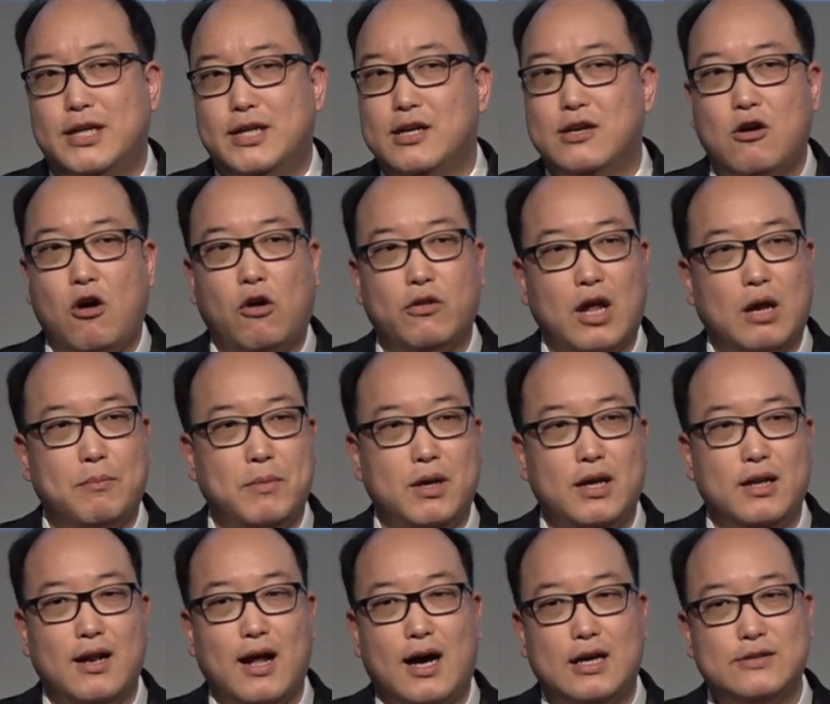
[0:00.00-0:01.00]
didn't
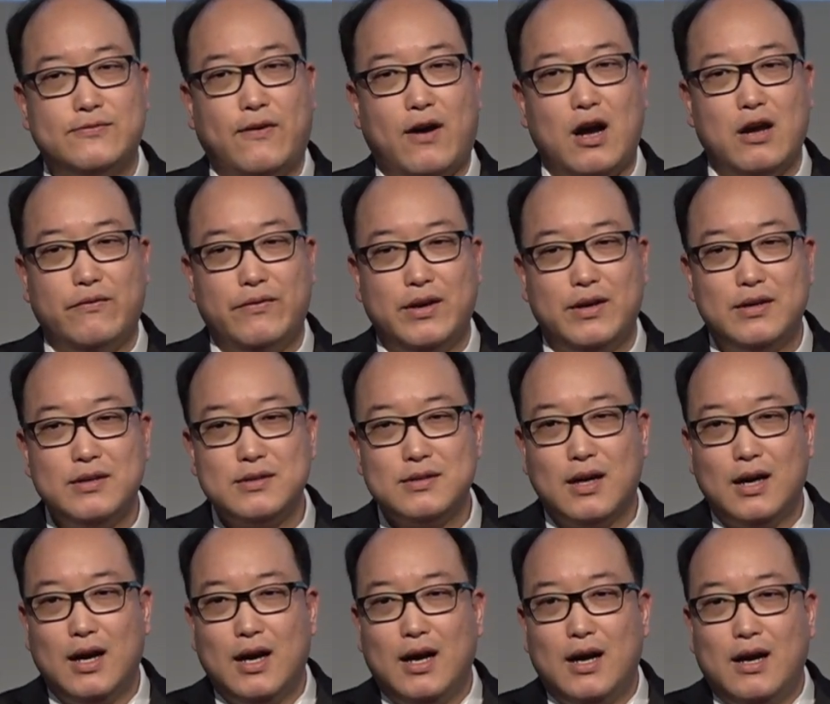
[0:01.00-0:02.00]
contact me in the last 5
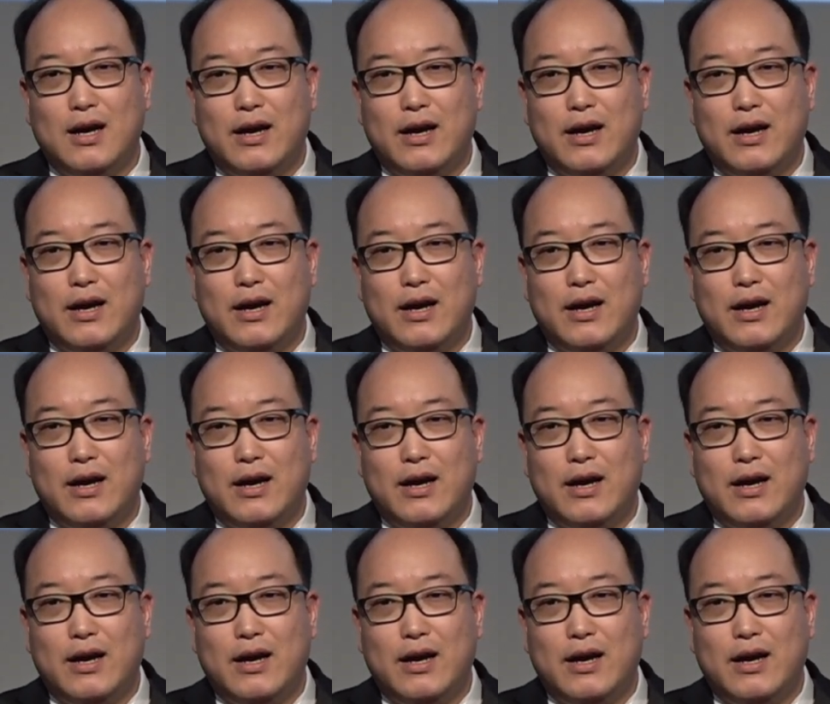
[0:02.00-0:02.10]
years,